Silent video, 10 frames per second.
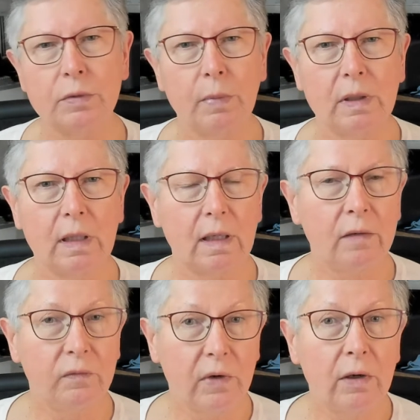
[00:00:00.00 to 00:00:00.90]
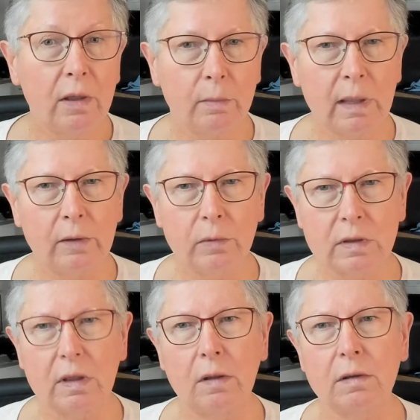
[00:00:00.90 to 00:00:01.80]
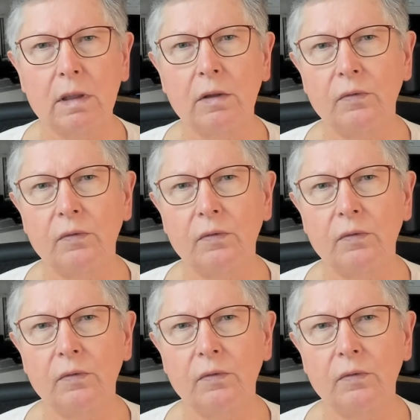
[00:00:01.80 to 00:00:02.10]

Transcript: but that invariably result in a